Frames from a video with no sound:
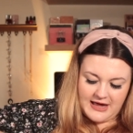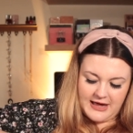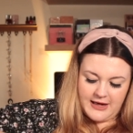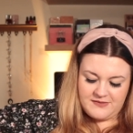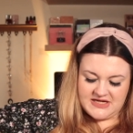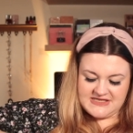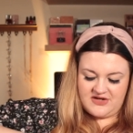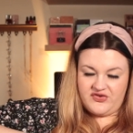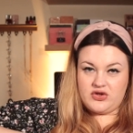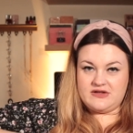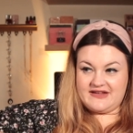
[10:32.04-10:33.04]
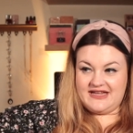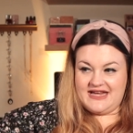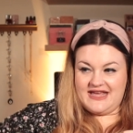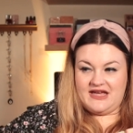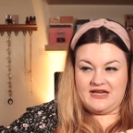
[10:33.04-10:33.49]
Um, it's difficult to
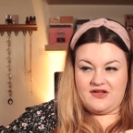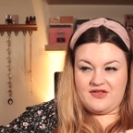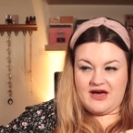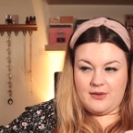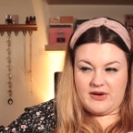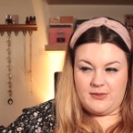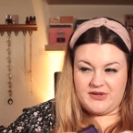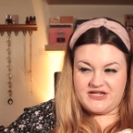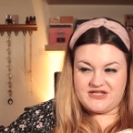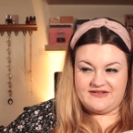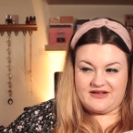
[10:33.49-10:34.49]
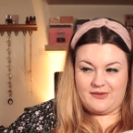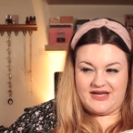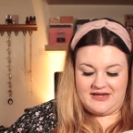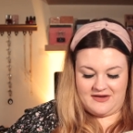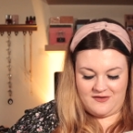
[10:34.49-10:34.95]
get it in that way, but it does go
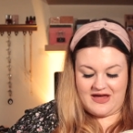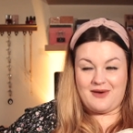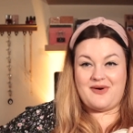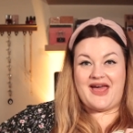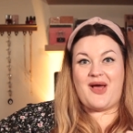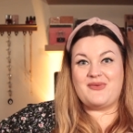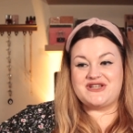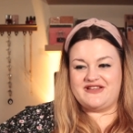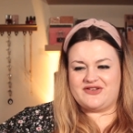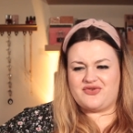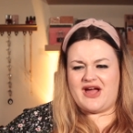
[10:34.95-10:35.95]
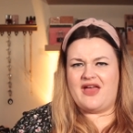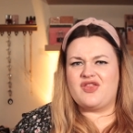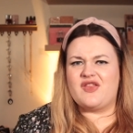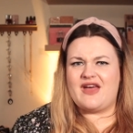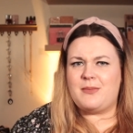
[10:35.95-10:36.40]
in that way, which is
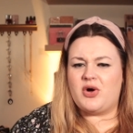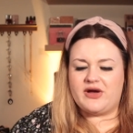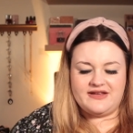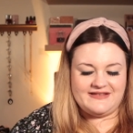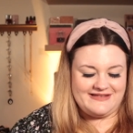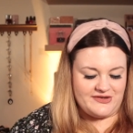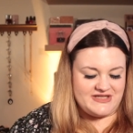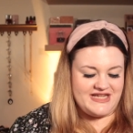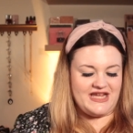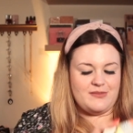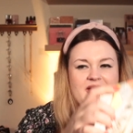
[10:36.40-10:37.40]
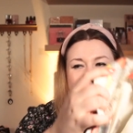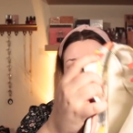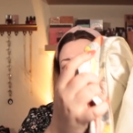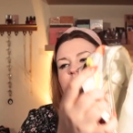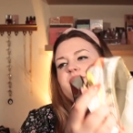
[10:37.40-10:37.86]
great that that pocket is so deep,
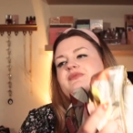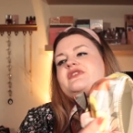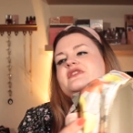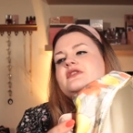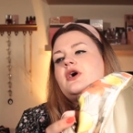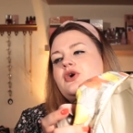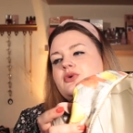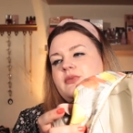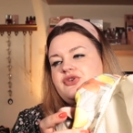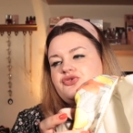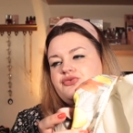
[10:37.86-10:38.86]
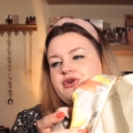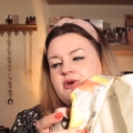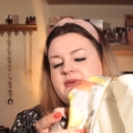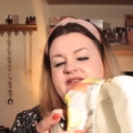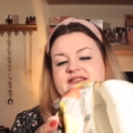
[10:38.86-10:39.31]
but so much
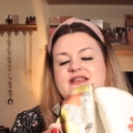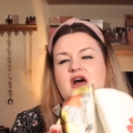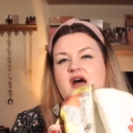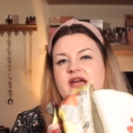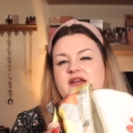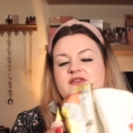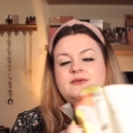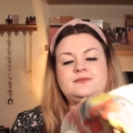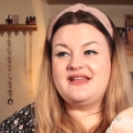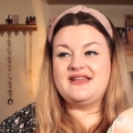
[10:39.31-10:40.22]
room inside.